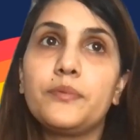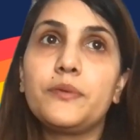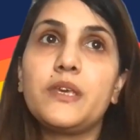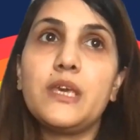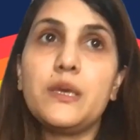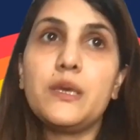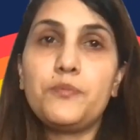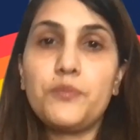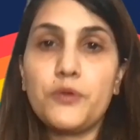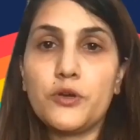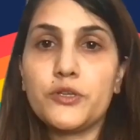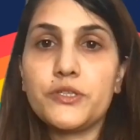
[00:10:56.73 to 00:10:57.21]

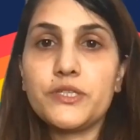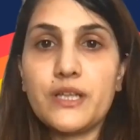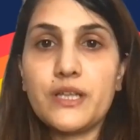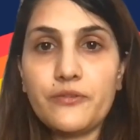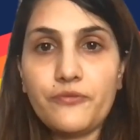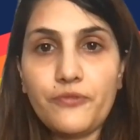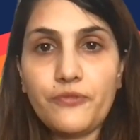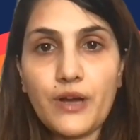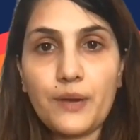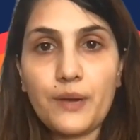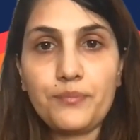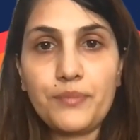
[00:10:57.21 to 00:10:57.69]
keep
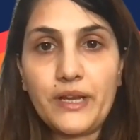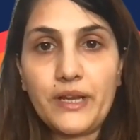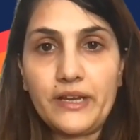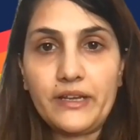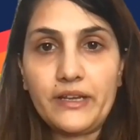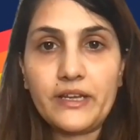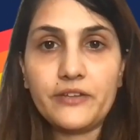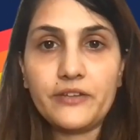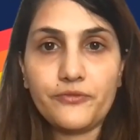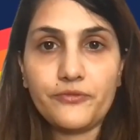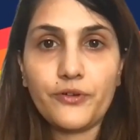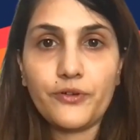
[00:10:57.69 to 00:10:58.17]
yourself
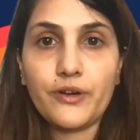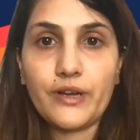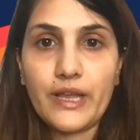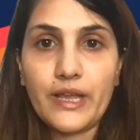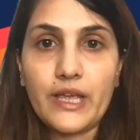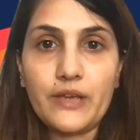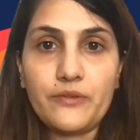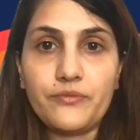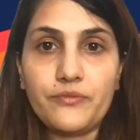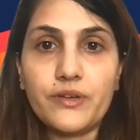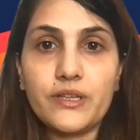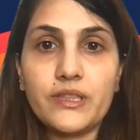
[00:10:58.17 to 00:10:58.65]
updated for
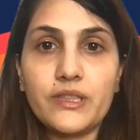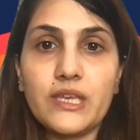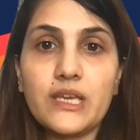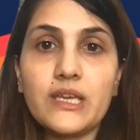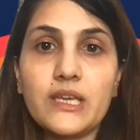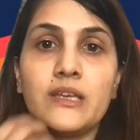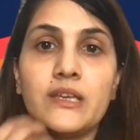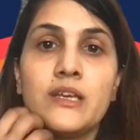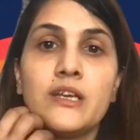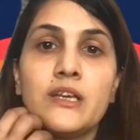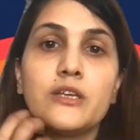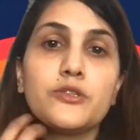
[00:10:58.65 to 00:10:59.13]

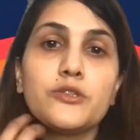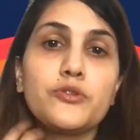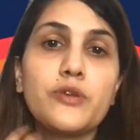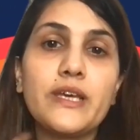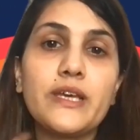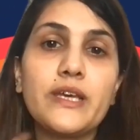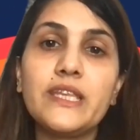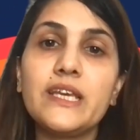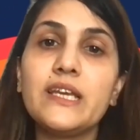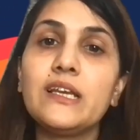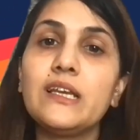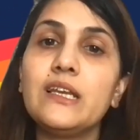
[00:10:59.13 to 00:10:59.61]
everything. So
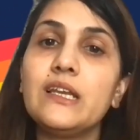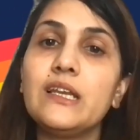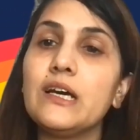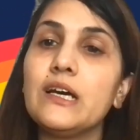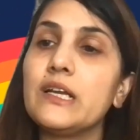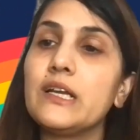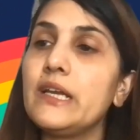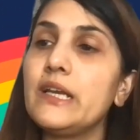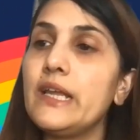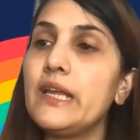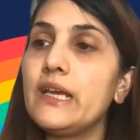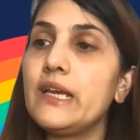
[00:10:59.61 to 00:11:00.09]
I think
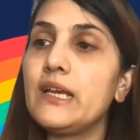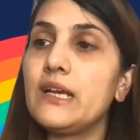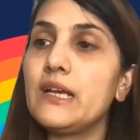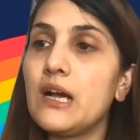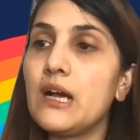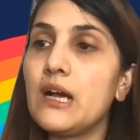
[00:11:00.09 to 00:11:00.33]
learning